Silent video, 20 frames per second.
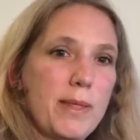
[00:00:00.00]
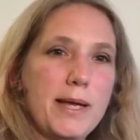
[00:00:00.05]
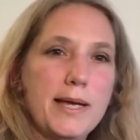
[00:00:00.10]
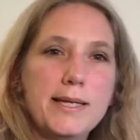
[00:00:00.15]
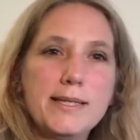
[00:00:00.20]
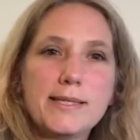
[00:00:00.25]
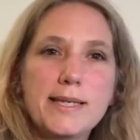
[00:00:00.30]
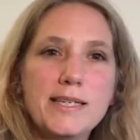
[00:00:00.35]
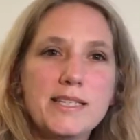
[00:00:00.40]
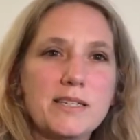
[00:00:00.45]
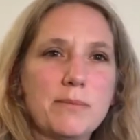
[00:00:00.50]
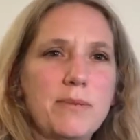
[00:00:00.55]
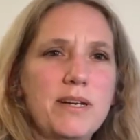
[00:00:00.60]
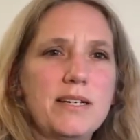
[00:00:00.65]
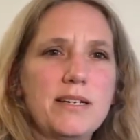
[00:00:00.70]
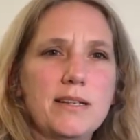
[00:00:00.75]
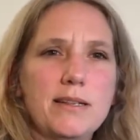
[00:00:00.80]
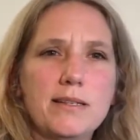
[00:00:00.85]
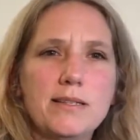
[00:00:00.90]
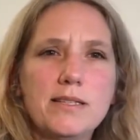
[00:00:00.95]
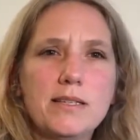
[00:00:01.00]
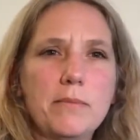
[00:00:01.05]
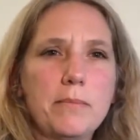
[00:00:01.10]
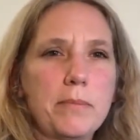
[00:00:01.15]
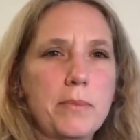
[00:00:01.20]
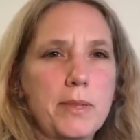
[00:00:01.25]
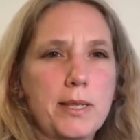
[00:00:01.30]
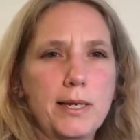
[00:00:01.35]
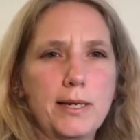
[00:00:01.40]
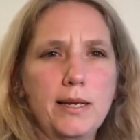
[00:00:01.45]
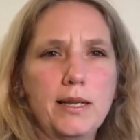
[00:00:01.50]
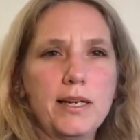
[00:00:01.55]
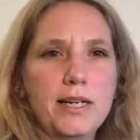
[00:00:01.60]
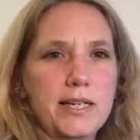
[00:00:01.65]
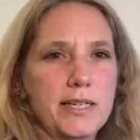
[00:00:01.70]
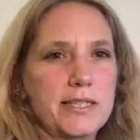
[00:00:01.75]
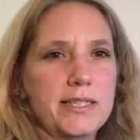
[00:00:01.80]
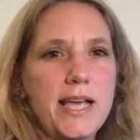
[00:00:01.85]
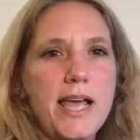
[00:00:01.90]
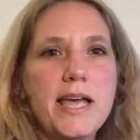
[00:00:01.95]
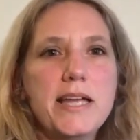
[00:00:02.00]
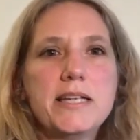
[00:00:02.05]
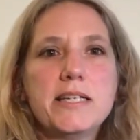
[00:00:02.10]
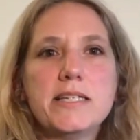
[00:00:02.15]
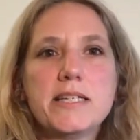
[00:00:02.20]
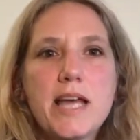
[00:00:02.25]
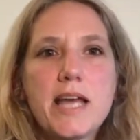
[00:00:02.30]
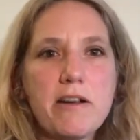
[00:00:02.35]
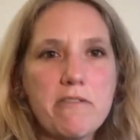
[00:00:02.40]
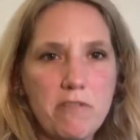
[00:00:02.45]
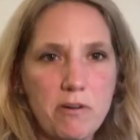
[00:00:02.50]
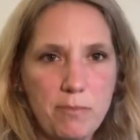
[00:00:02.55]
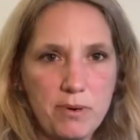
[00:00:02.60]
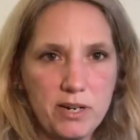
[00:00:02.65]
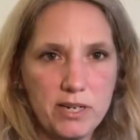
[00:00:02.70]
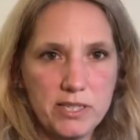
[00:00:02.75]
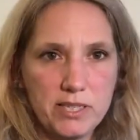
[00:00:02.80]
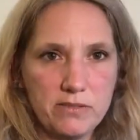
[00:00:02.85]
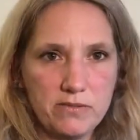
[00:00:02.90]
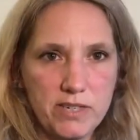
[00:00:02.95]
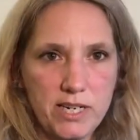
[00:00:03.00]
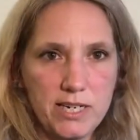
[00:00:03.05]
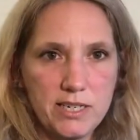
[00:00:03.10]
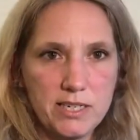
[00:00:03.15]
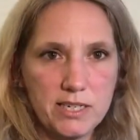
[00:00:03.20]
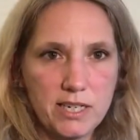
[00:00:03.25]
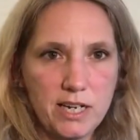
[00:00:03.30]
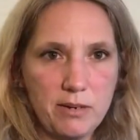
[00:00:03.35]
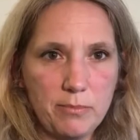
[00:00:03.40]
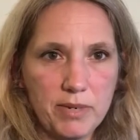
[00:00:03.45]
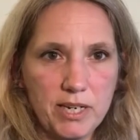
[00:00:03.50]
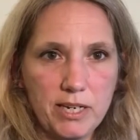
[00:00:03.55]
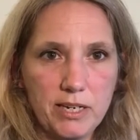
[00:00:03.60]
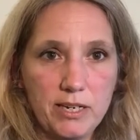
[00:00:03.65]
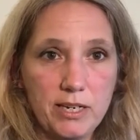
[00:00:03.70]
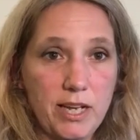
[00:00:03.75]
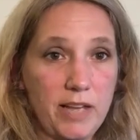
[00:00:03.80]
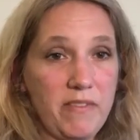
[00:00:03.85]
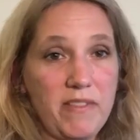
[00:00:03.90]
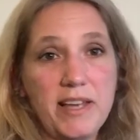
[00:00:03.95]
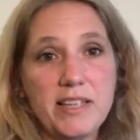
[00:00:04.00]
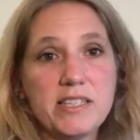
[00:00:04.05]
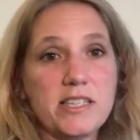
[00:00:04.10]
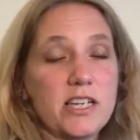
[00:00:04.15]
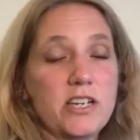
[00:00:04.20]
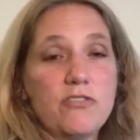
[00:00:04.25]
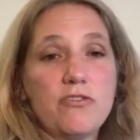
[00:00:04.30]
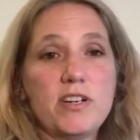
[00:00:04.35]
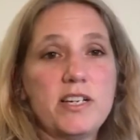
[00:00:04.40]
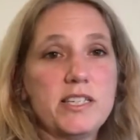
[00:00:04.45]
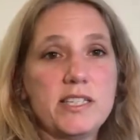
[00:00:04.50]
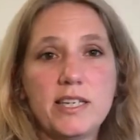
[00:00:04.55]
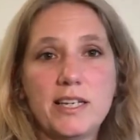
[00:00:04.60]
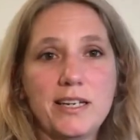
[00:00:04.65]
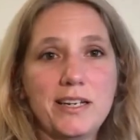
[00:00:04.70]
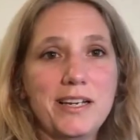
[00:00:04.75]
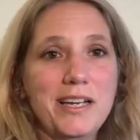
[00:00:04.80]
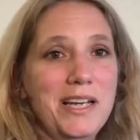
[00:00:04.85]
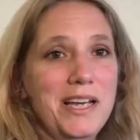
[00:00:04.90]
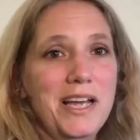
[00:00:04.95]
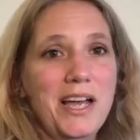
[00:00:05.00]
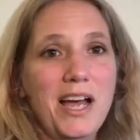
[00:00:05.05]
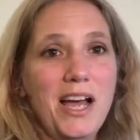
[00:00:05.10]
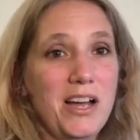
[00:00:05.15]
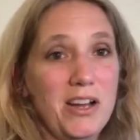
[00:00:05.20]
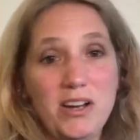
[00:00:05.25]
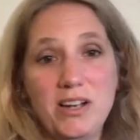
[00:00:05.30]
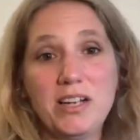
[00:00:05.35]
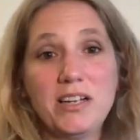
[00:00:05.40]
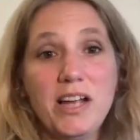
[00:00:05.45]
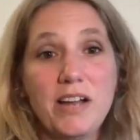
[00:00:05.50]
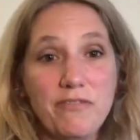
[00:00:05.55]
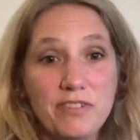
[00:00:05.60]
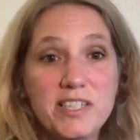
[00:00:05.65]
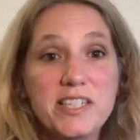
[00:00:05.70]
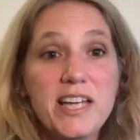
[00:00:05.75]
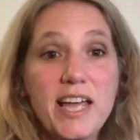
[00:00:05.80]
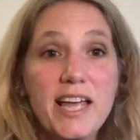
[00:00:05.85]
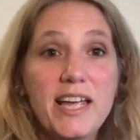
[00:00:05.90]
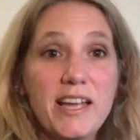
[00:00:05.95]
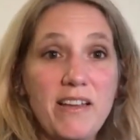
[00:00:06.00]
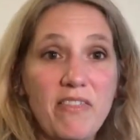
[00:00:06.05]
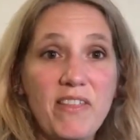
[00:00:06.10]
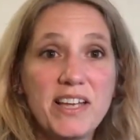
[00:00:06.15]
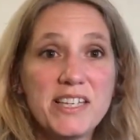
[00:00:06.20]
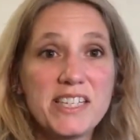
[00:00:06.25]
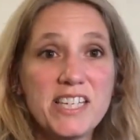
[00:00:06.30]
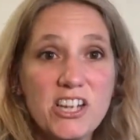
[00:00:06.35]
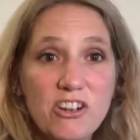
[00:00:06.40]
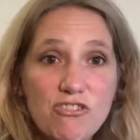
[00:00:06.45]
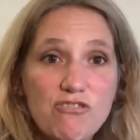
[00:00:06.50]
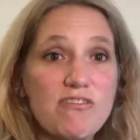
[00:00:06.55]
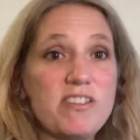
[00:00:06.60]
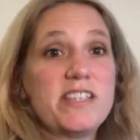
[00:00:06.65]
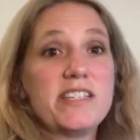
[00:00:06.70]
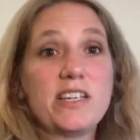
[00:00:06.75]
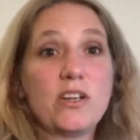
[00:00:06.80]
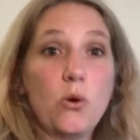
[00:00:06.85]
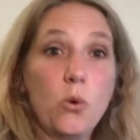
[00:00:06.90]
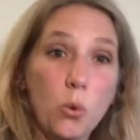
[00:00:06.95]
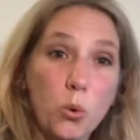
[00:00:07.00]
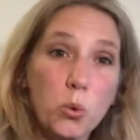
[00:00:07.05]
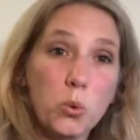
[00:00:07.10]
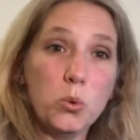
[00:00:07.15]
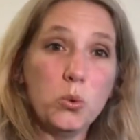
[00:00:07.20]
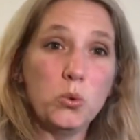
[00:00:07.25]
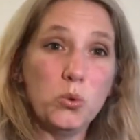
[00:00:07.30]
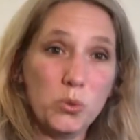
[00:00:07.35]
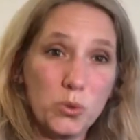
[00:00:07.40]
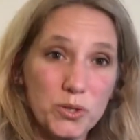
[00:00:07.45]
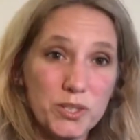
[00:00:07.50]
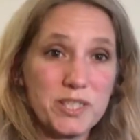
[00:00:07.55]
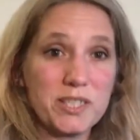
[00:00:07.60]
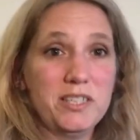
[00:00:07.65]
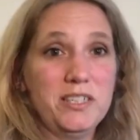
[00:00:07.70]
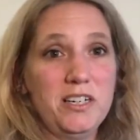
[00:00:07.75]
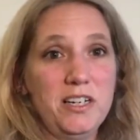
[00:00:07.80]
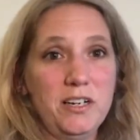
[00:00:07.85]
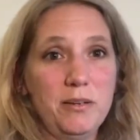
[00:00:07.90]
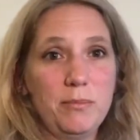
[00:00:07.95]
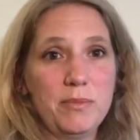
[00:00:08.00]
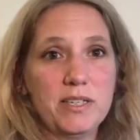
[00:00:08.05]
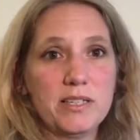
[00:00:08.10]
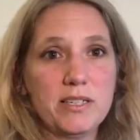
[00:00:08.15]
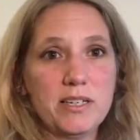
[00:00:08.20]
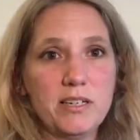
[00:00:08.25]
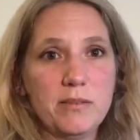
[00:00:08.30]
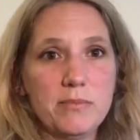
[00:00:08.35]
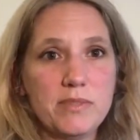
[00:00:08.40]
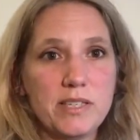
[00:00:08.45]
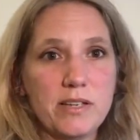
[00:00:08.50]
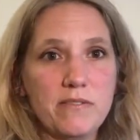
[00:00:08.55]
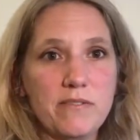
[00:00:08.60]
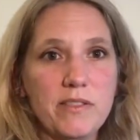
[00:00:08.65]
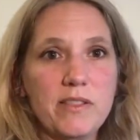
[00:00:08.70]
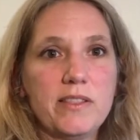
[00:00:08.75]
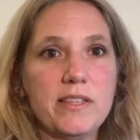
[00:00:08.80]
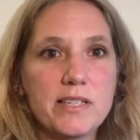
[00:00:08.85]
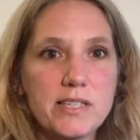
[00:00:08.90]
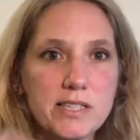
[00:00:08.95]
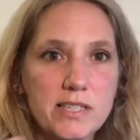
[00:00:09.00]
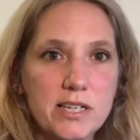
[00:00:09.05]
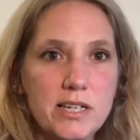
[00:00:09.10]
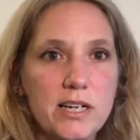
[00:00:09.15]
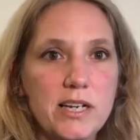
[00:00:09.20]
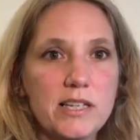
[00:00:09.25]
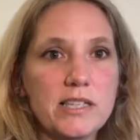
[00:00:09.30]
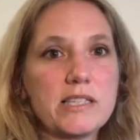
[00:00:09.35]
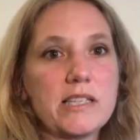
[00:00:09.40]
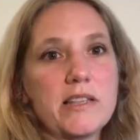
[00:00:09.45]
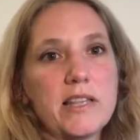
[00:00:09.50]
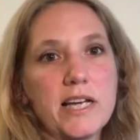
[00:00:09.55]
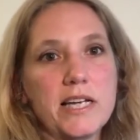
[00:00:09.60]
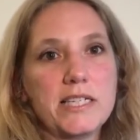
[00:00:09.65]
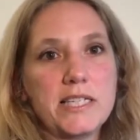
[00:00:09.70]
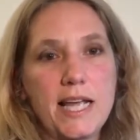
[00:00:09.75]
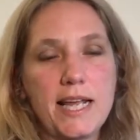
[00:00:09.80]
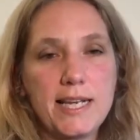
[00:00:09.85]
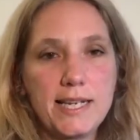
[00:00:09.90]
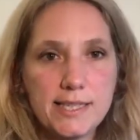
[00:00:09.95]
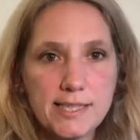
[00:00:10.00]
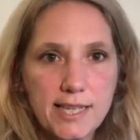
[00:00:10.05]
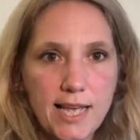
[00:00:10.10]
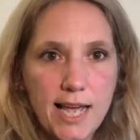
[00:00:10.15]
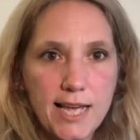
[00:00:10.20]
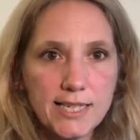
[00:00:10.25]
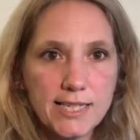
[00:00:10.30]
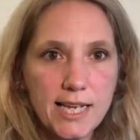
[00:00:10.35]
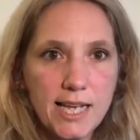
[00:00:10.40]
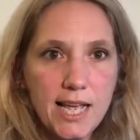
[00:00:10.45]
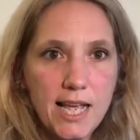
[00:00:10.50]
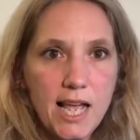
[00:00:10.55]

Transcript: it's estimated there's something like 10 terabytes of data coming in, and that's increasing every day, and that's increasing all the time in terms of the size of that data set.